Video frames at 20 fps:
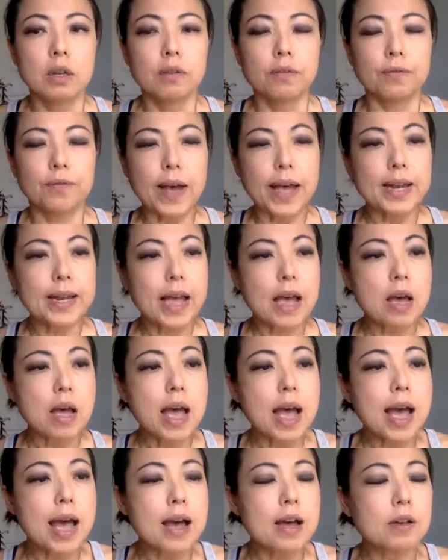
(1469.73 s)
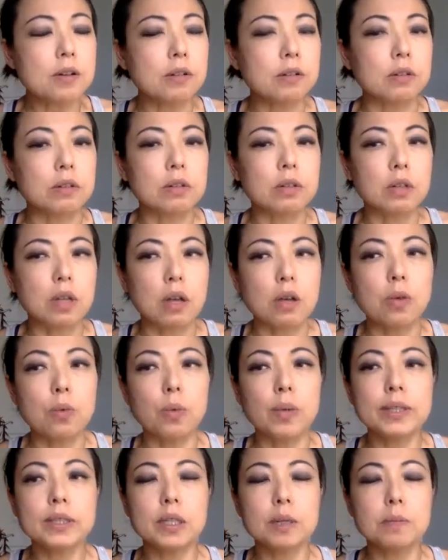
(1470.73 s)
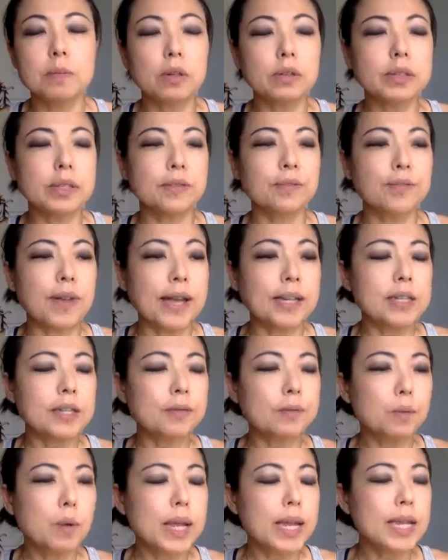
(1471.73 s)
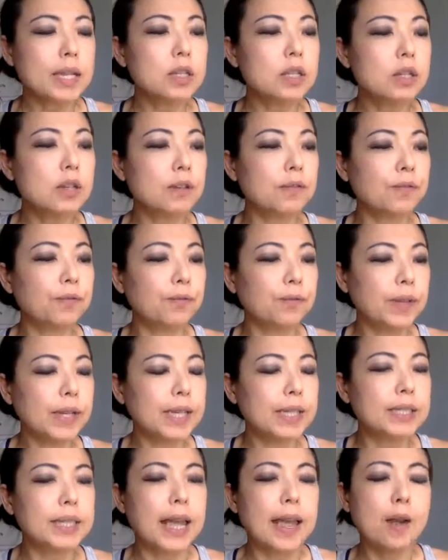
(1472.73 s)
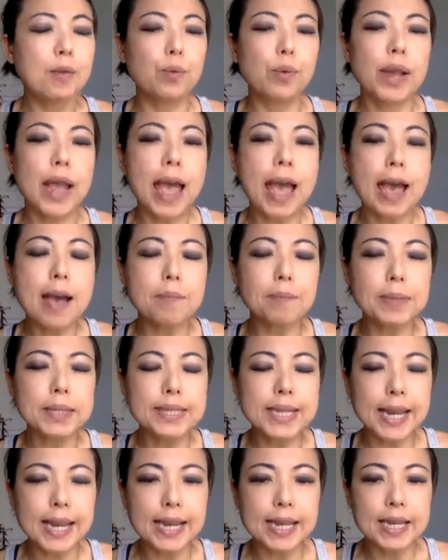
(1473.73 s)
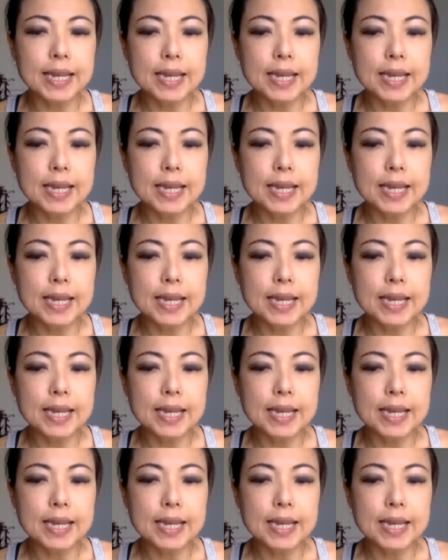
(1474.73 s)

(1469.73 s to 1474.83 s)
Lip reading: find out how or what's the most effective way to feed and rehabilitate